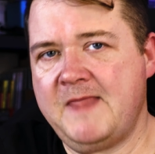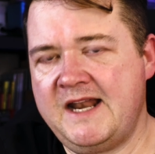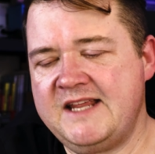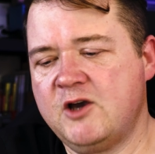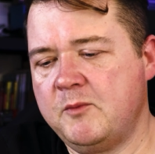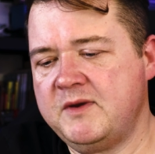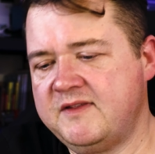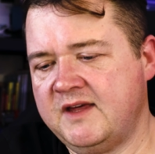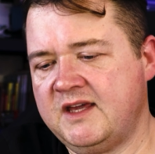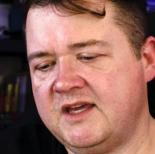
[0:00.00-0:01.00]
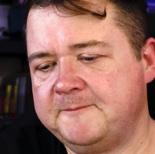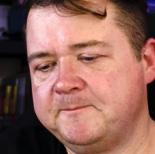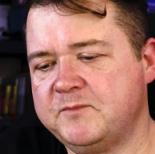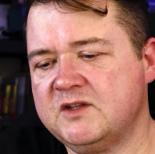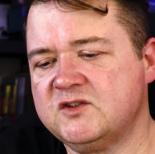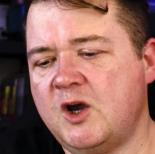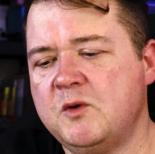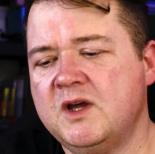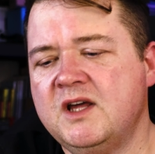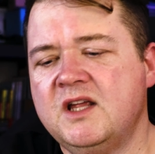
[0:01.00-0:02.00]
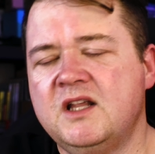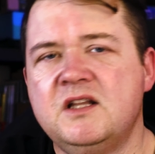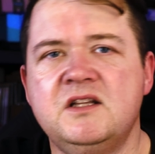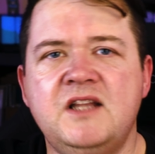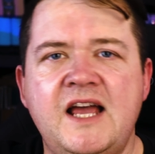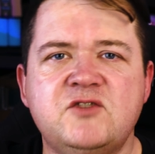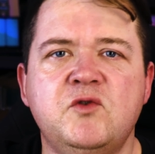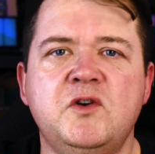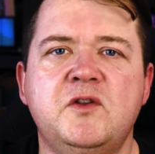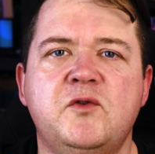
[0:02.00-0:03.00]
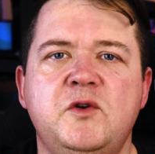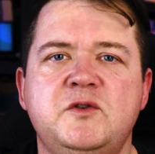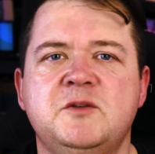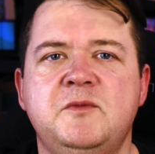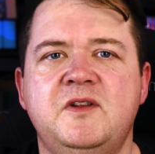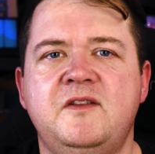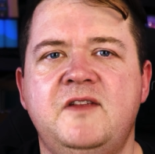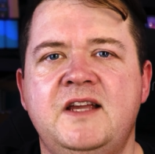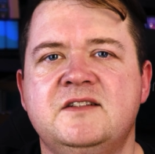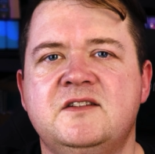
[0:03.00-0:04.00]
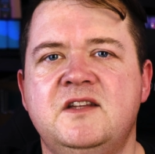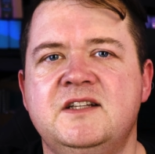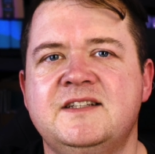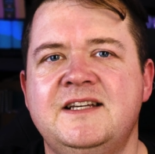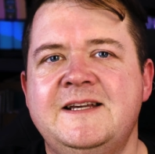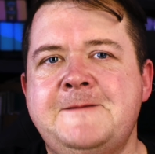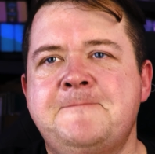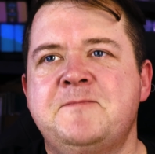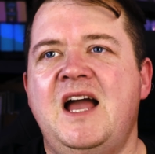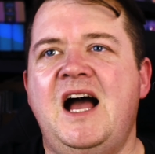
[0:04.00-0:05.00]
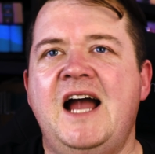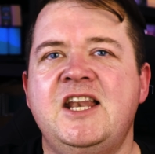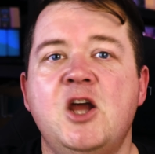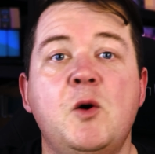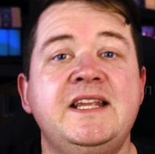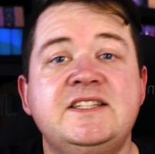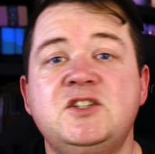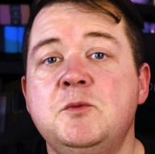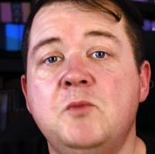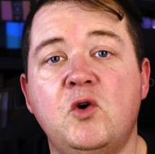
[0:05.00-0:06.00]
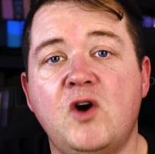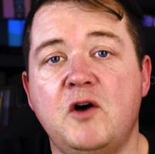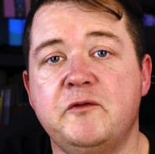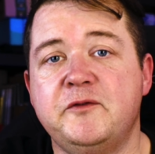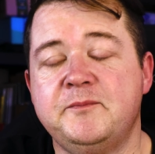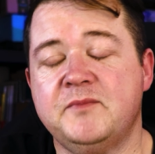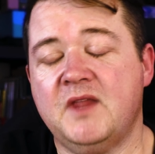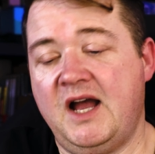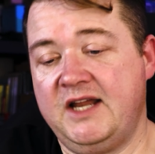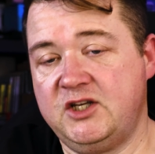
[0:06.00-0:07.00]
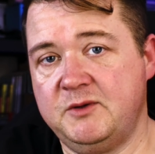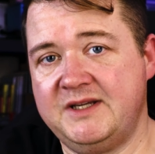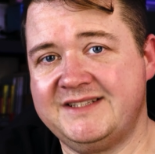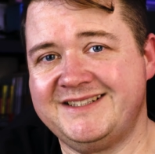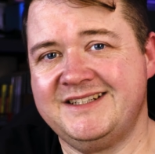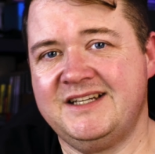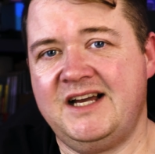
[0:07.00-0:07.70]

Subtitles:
And it got me thinking. So let's run through some of the things that I know I need to do more of. I do it.